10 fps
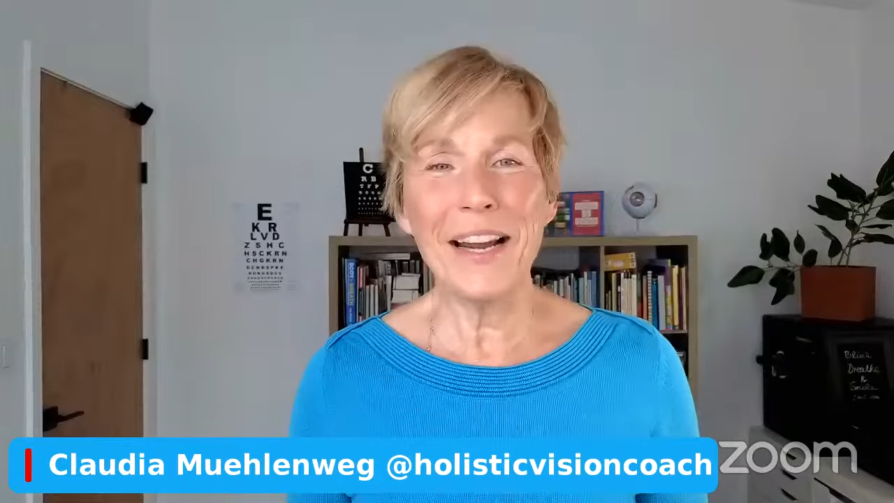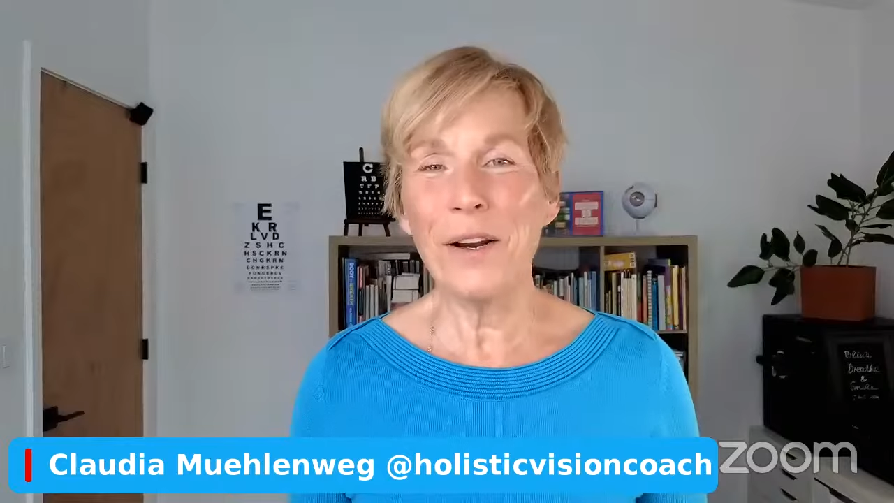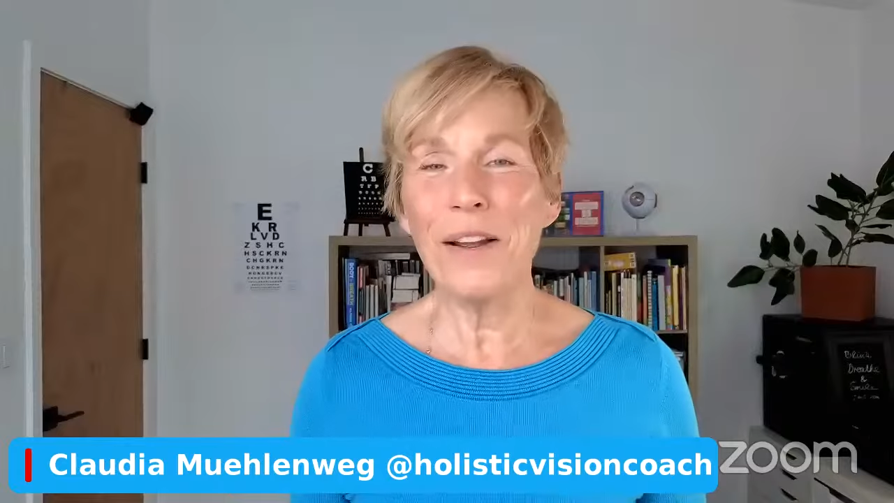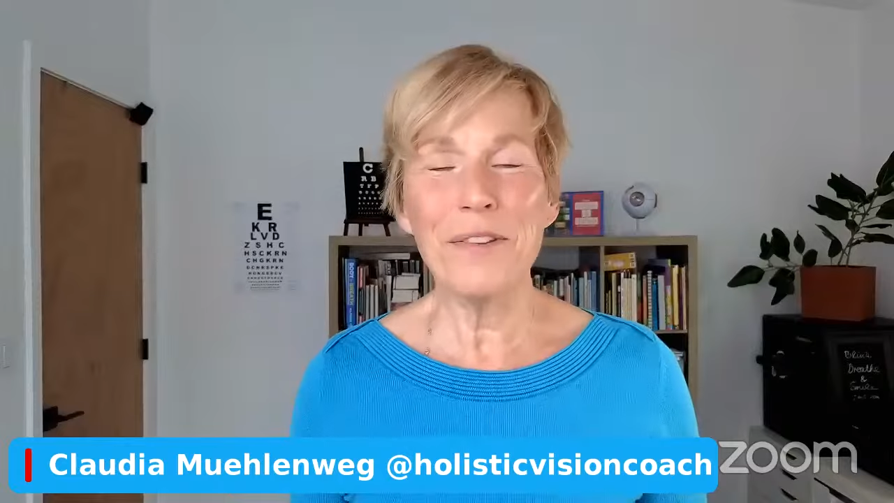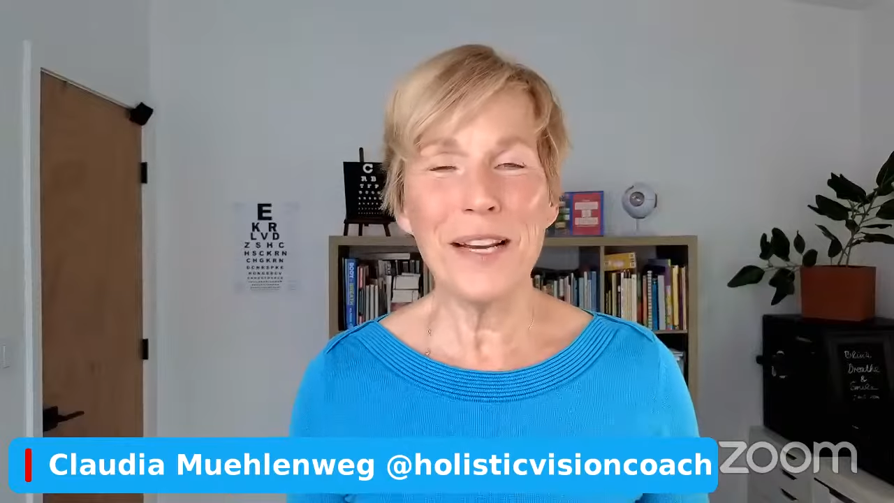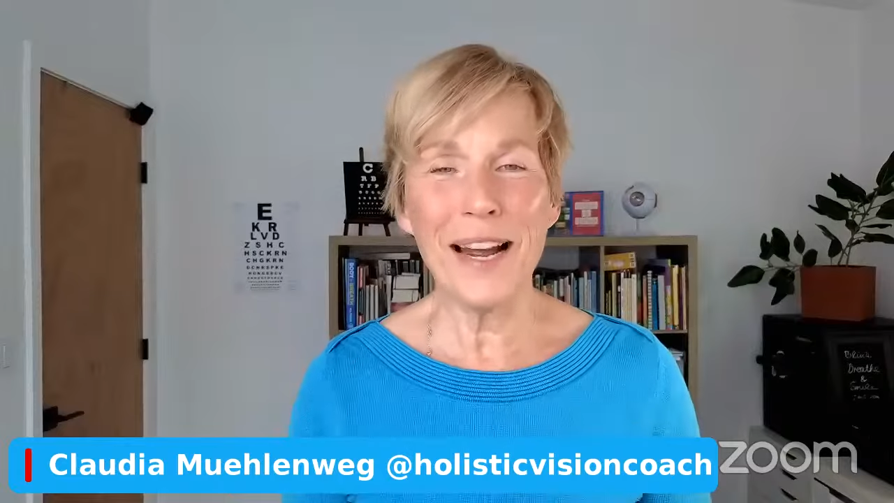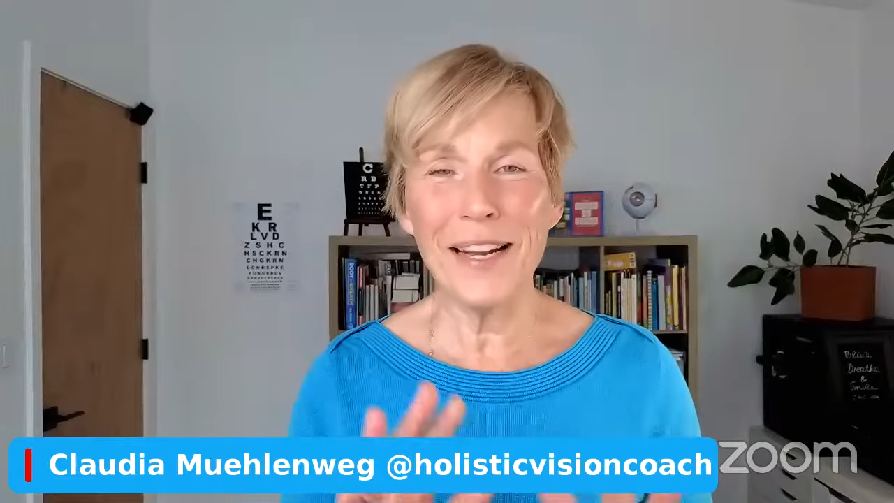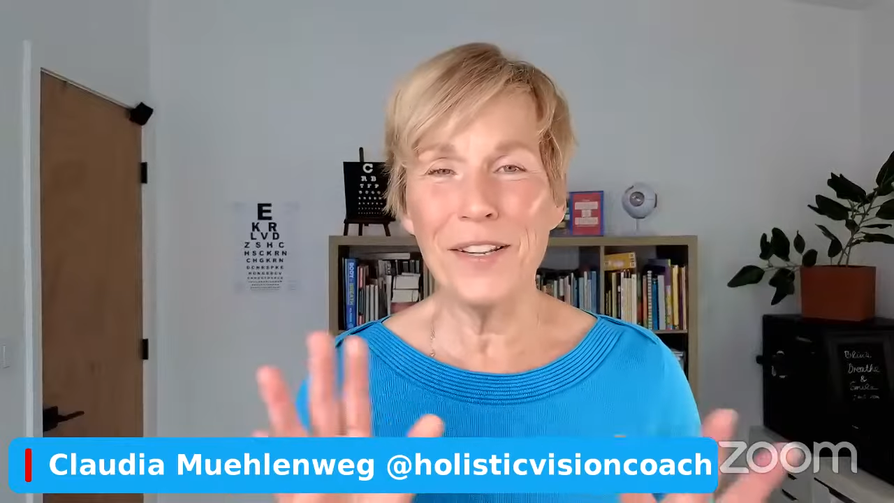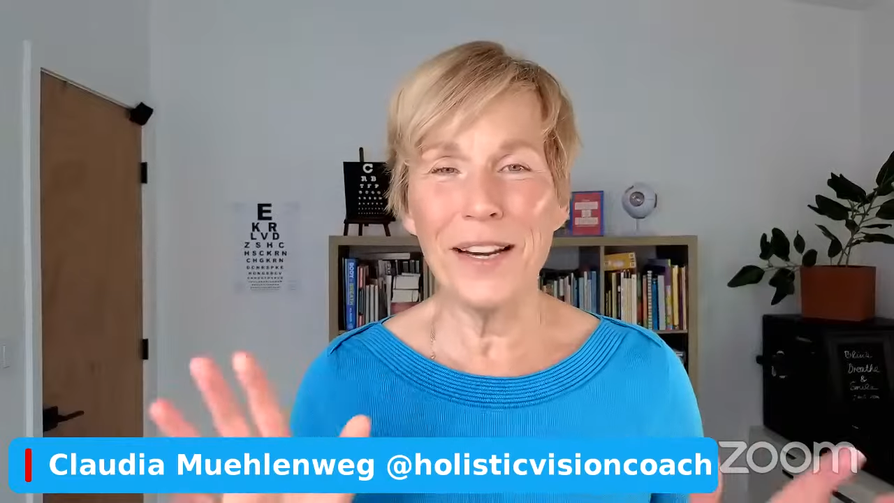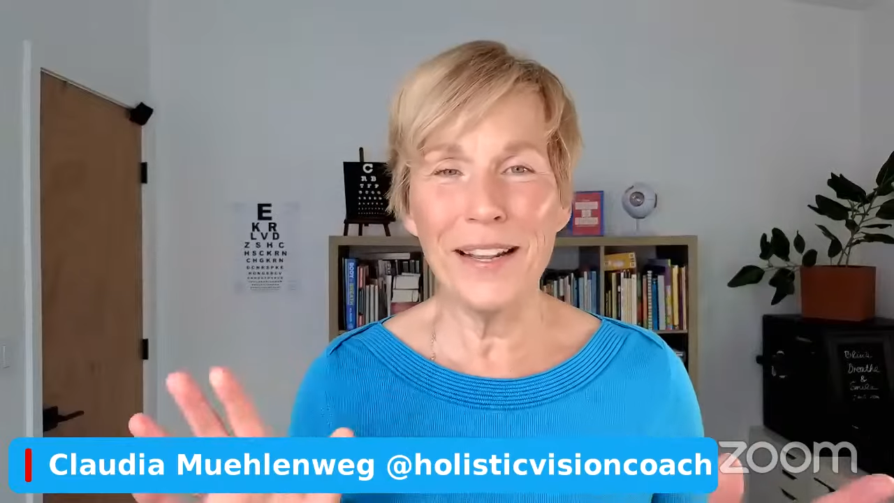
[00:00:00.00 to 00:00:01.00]
I don't have
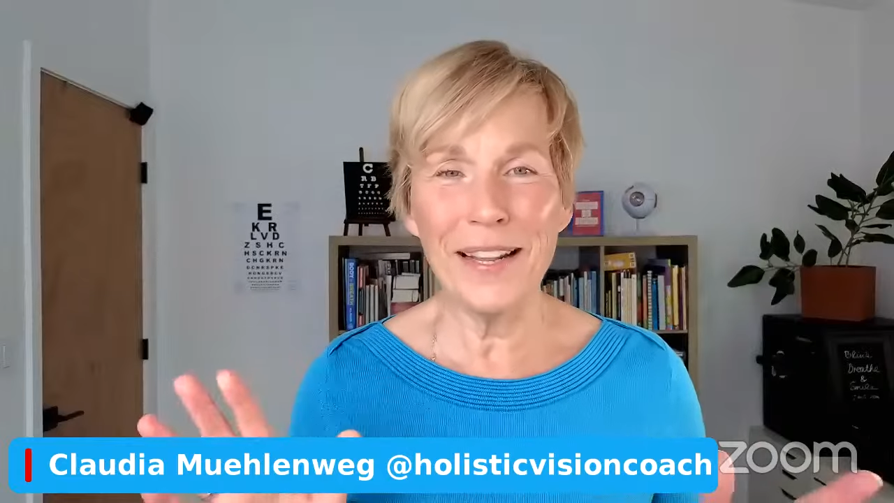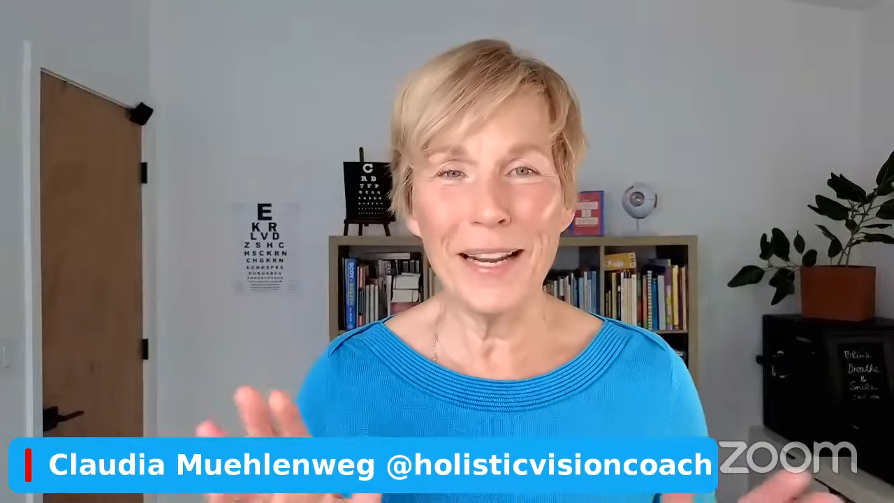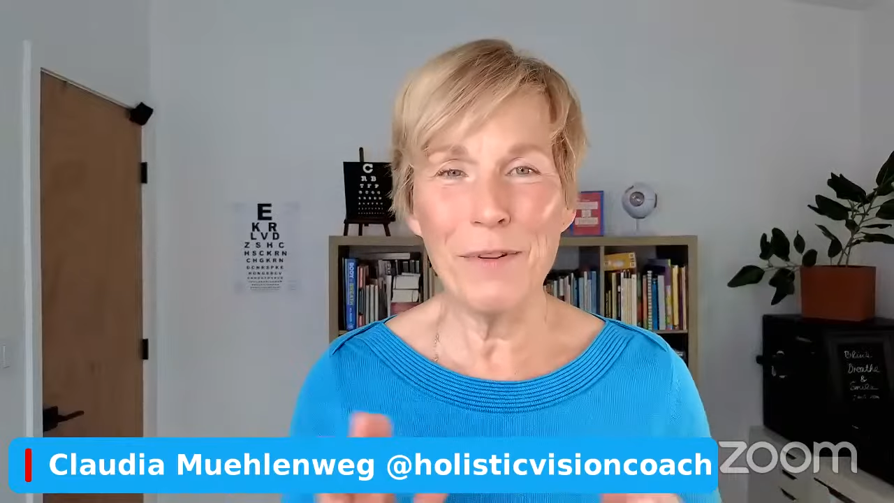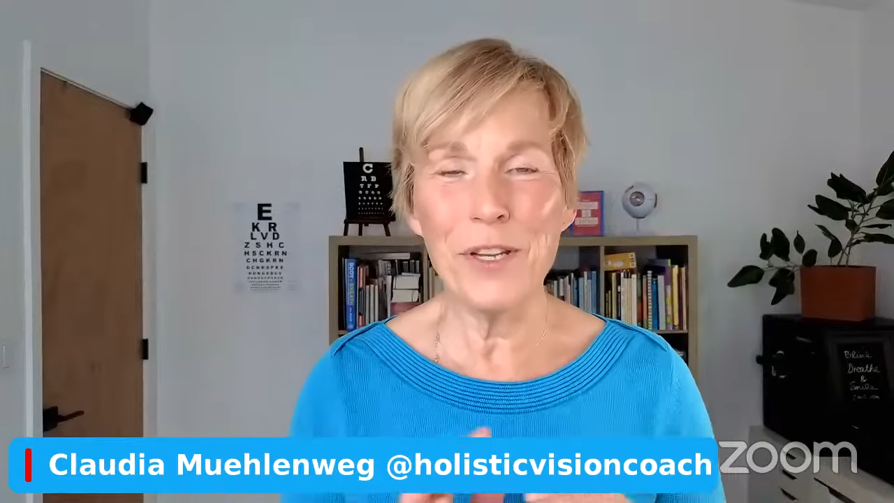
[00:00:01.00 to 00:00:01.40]
slides or anything.